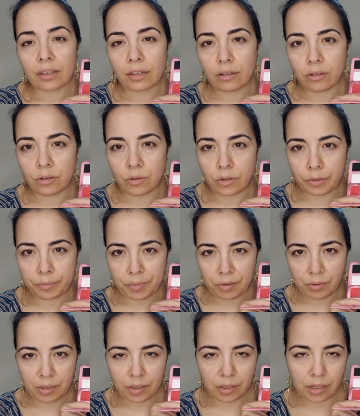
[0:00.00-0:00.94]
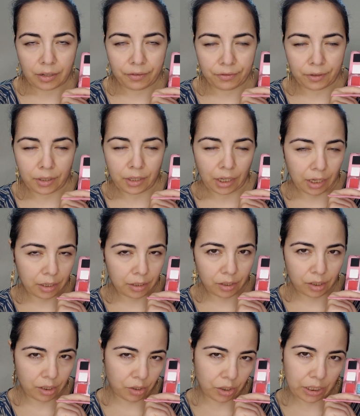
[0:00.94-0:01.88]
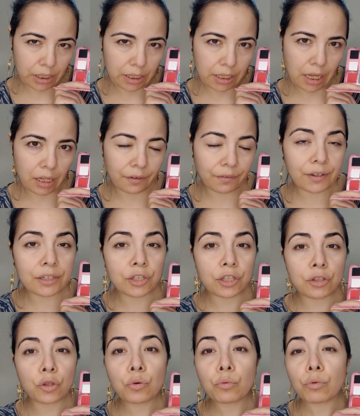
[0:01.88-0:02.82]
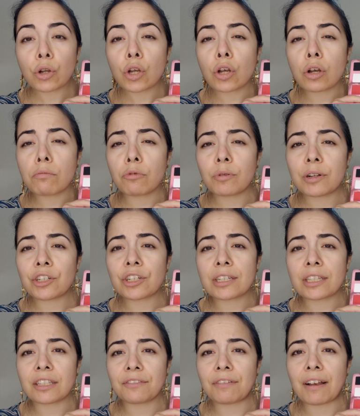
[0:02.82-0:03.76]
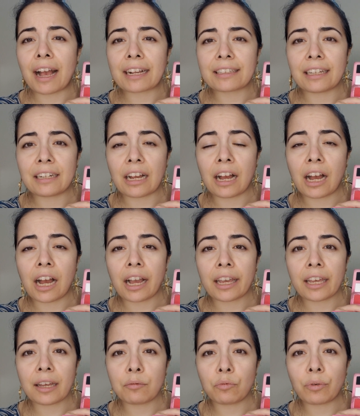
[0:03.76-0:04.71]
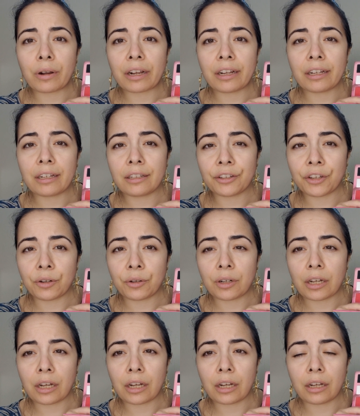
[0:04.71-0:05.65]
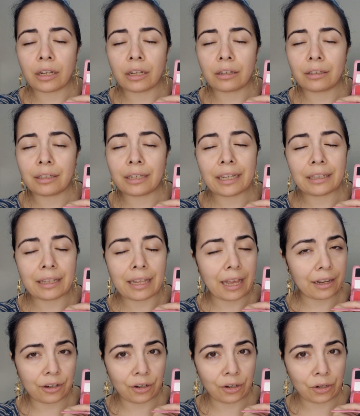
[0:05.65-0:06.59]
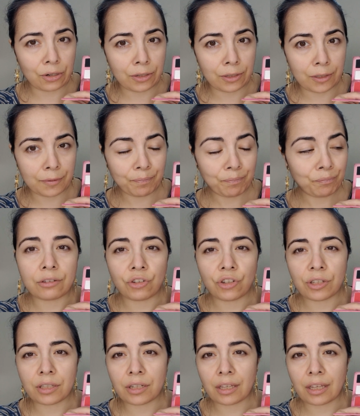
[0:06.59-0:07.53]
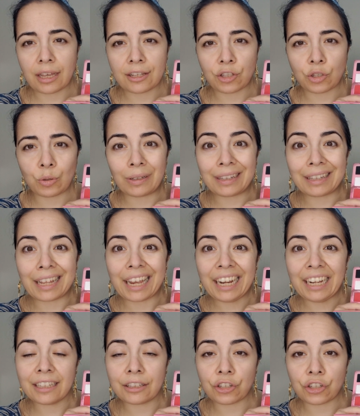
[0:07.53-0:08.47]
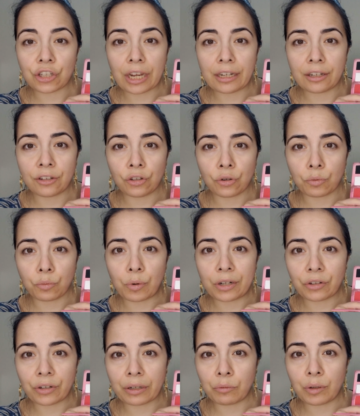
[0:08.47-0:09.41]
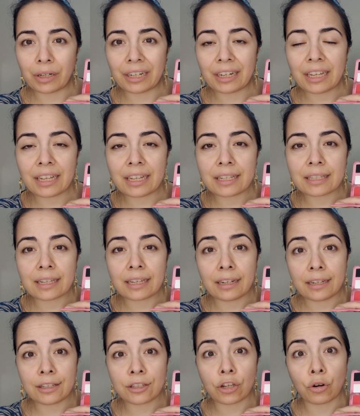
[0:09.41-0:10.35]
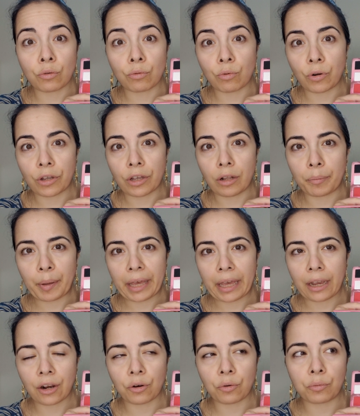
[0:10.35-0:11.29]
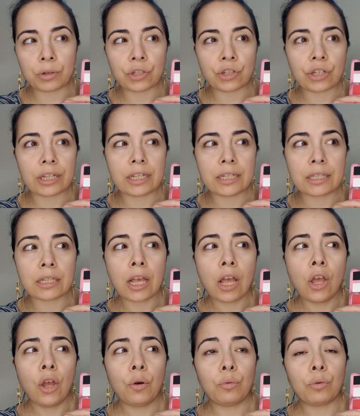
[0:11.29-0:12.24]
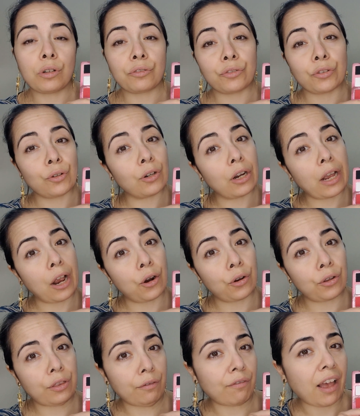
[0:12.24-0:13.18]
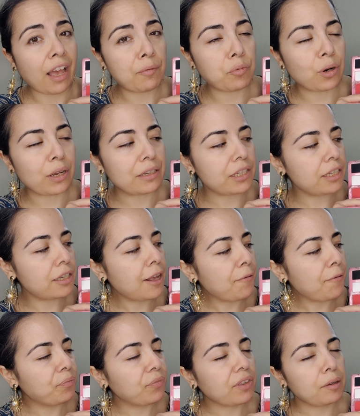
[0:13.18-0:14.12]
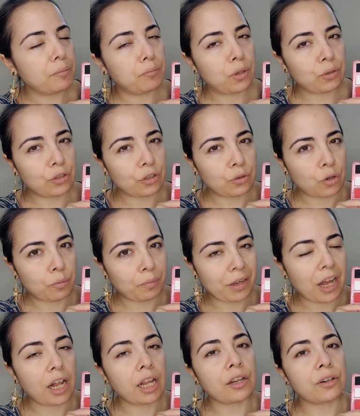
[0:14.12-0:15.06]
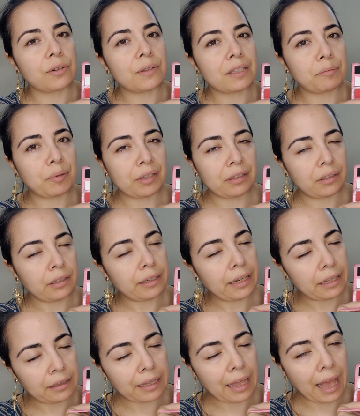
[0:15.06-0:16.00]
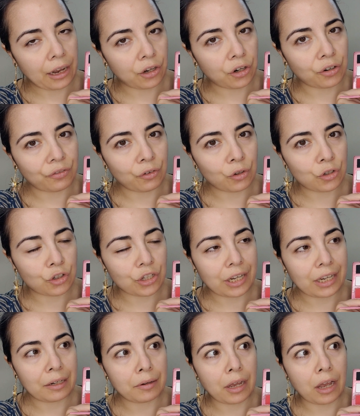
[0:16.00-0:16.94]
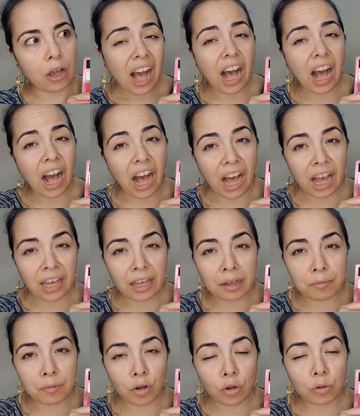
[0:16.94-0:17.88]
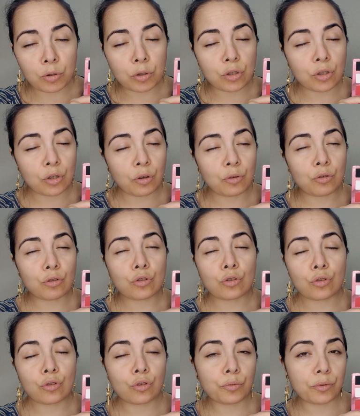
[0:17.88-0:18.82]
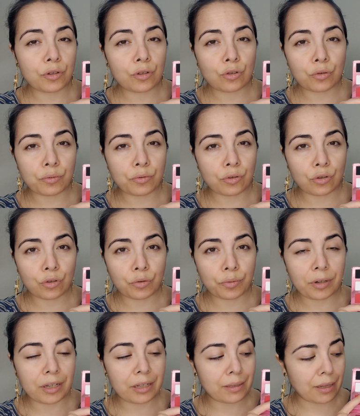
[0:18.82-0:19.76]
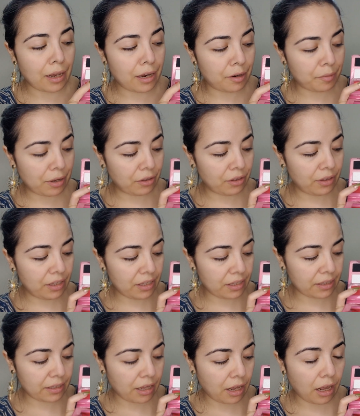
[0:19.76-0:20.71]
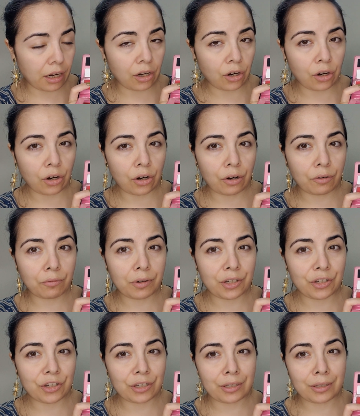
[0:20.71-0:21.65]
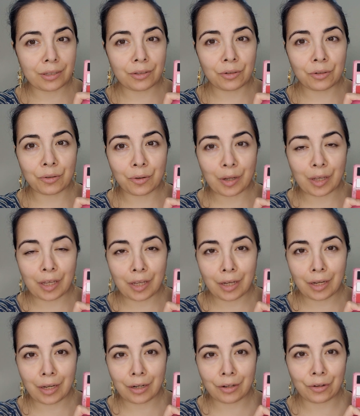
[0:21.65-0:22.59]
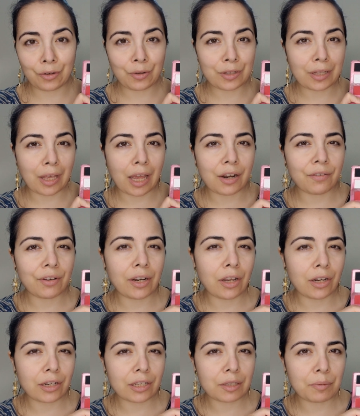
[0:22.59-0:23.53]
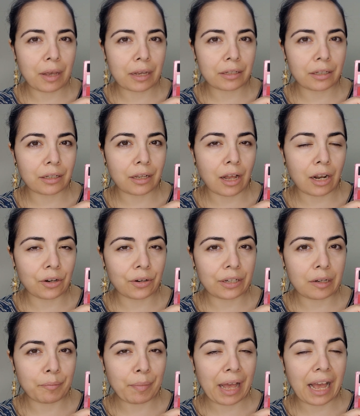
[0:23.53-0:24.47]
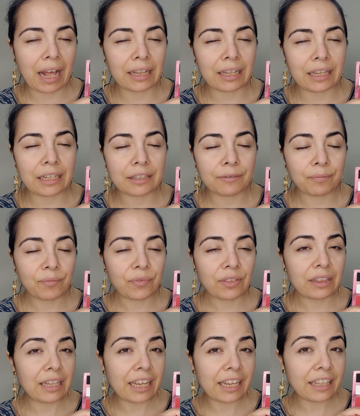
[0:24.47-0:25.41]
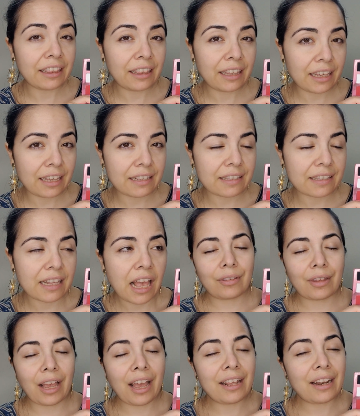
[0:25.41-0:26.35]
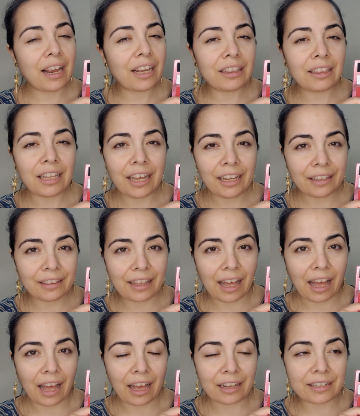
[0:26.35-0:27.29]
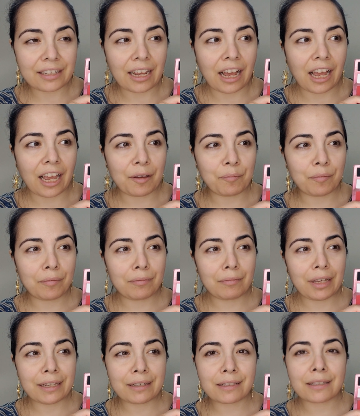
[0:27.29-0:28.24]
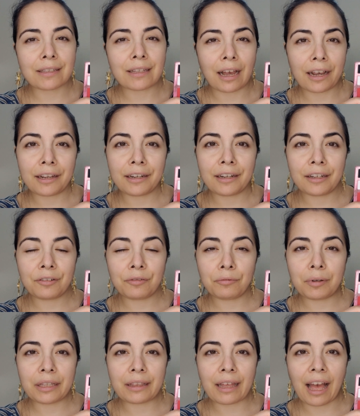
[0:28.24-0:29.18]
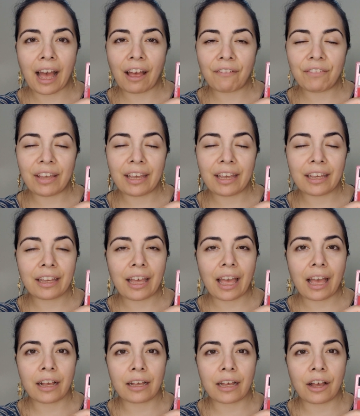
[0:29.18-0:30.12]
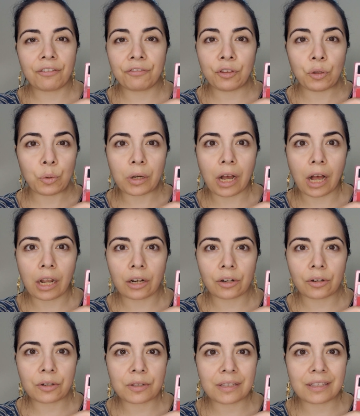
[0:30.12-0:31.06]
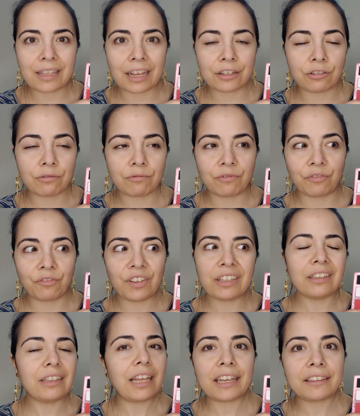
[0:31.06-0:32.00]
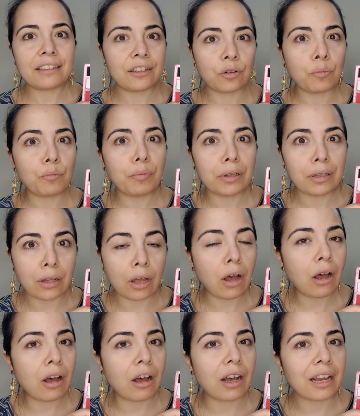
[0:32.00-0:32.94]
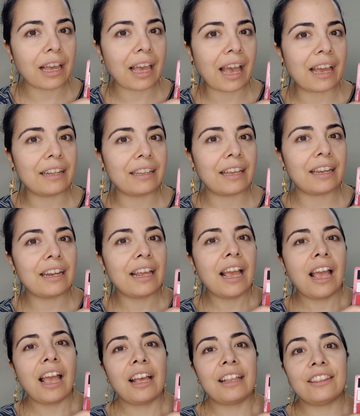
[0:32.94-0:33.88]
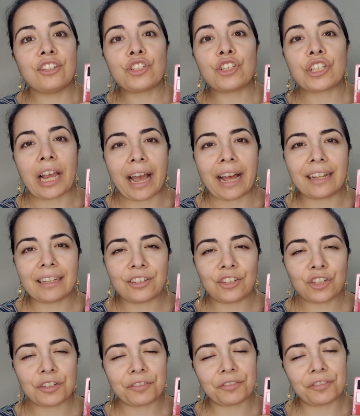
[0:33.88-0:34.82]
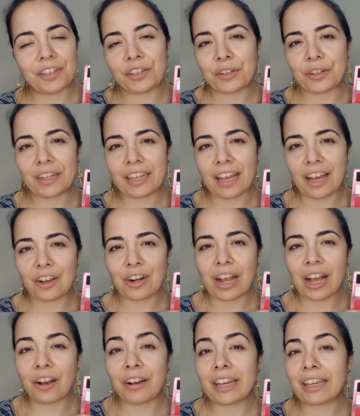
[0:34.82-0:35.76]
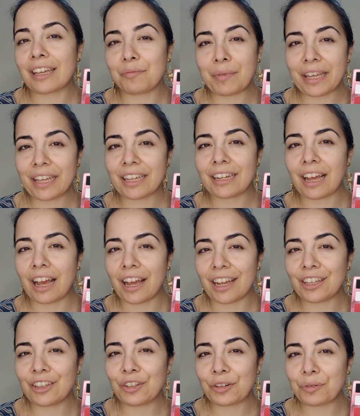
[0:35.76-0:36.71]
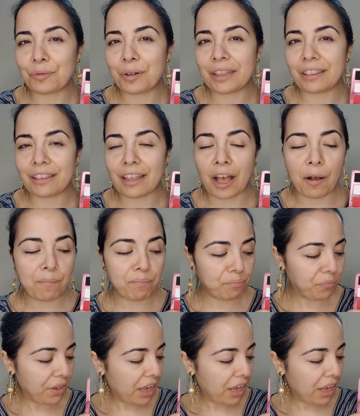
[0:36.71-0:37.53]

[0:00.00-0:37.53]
Also, beauties, I feel like I need to address the elephant in the room, which is the fact that I am wearing Clionadh nail lacquers. Just in case you like the shade and you're wondering what it is a Royal Pear, which is one of their Earth Vibrant multichrome colors, but the nail lacquer version. I am also super excited about this color, which is the green. You know, it's kind of an unexpected color in a palette like this, and I like that. I'm excited with having a few colors that feel like they don't belong, and then the challenge of figuring out how I can make an eye look with them.